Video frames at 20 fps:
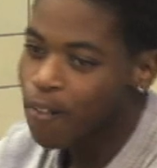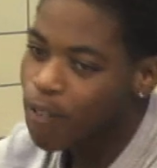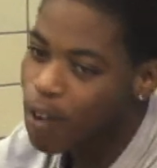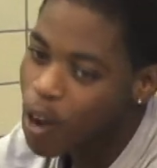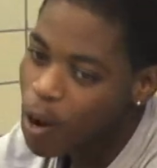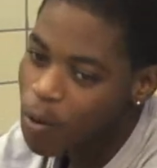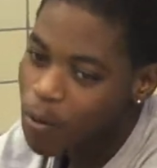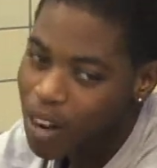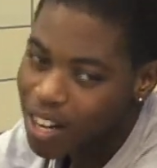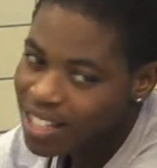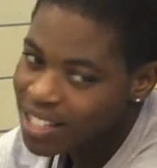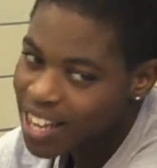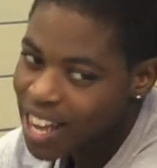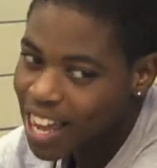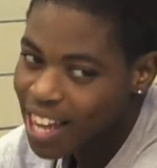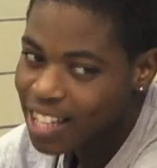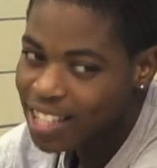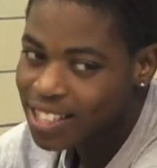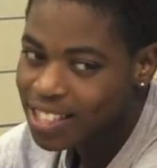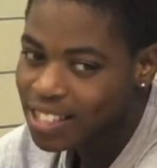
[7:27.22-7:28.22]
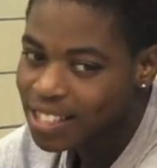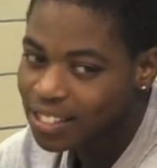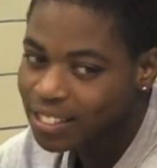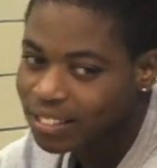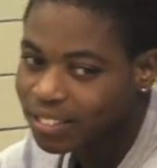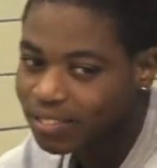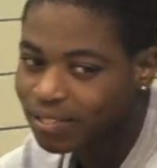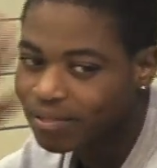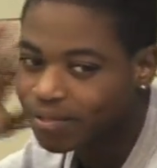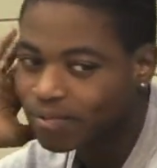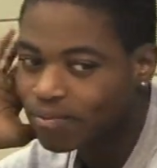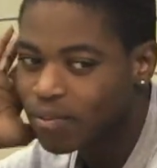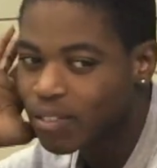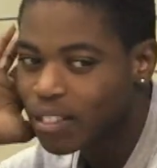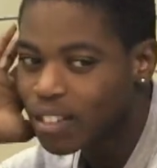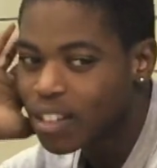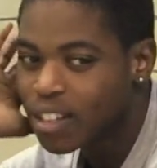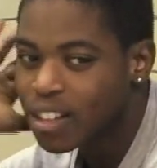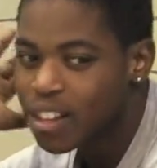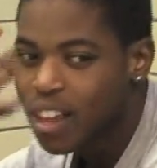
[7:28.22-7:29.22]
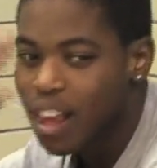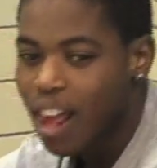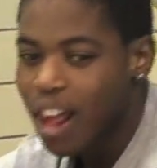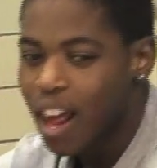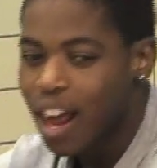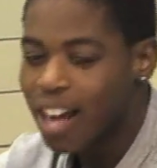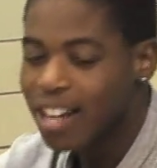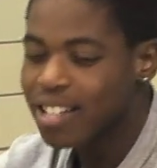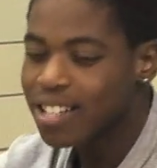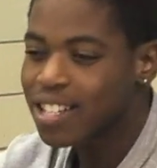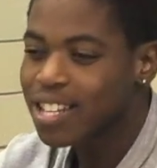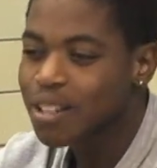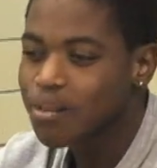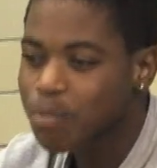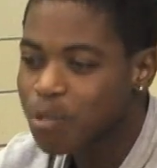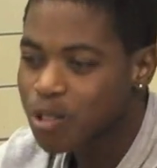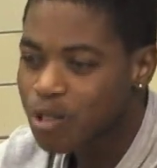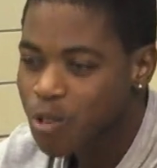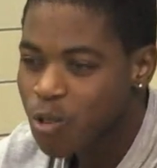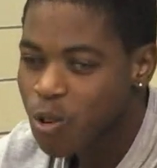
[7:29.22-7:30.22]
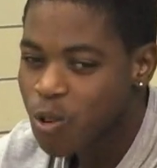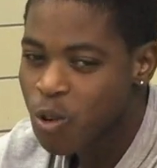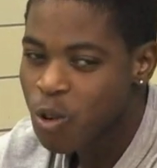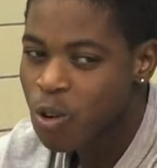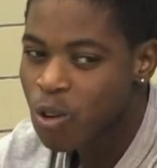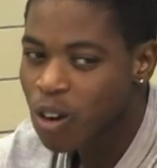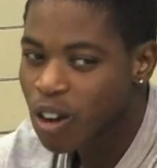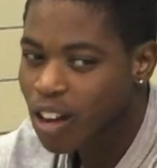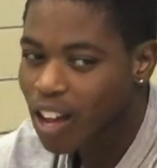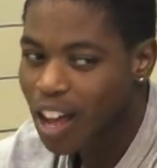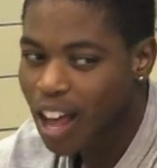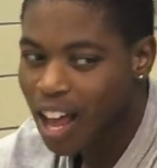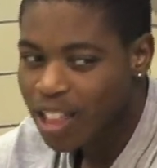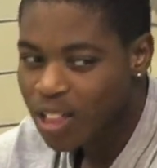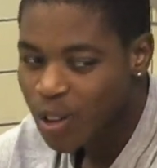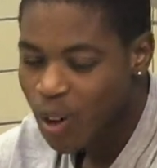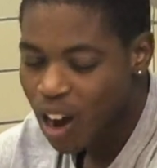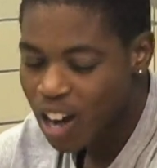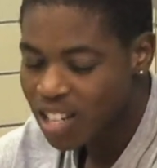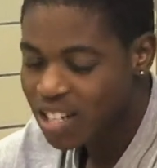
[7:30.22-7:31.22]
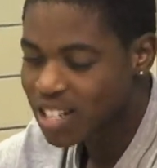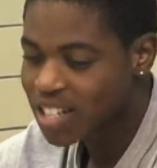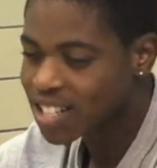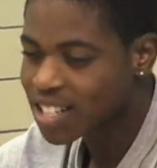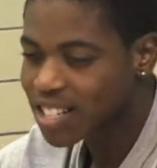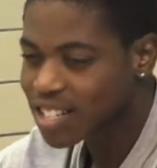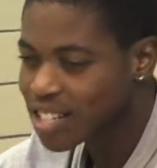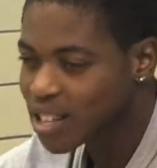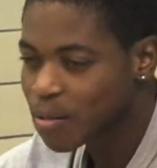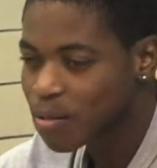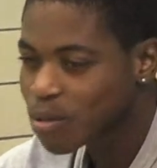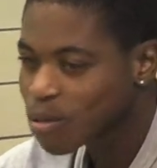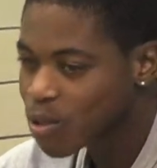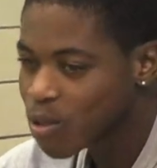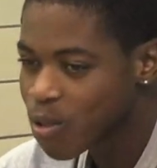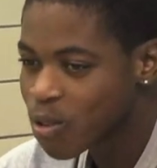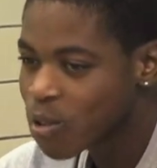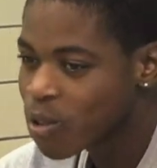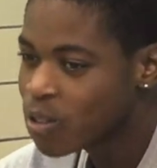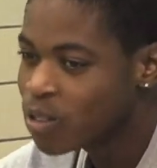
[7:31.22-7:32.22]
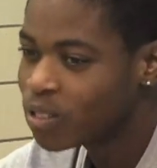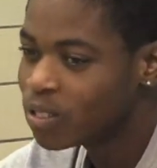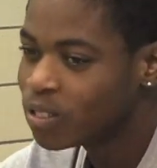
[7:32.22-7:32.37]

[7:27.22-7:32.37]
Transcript: I failed my test. I skipped school. I knew I shouldn't have skipped school.